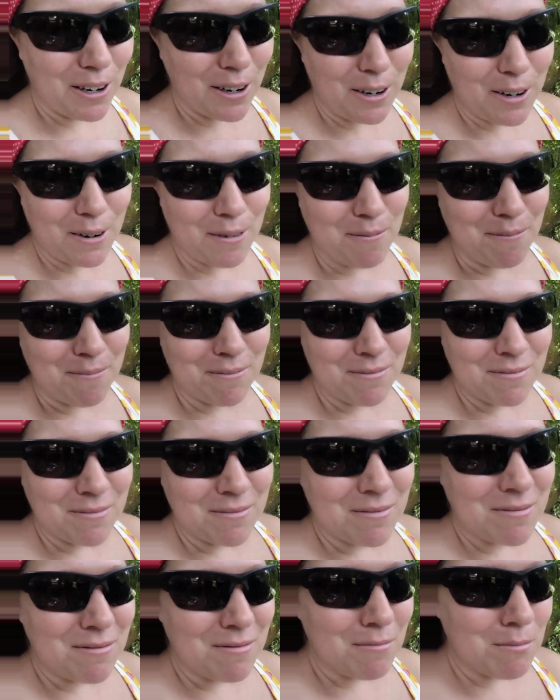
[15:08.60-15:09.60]

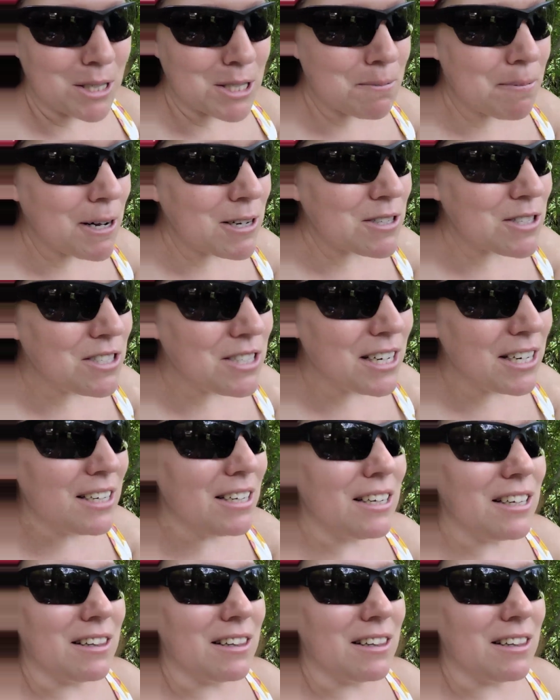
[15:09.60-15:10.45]
My spouse didn't